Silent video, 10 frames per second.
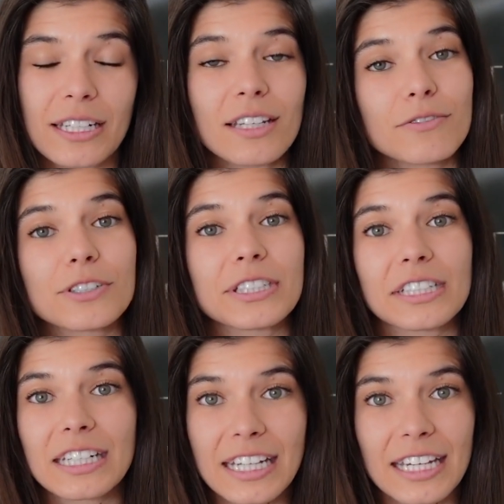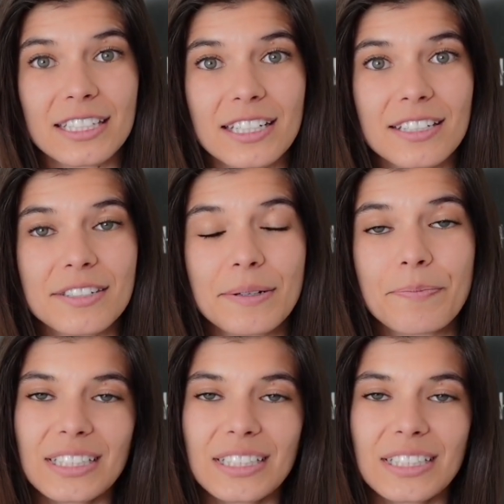infertility cases.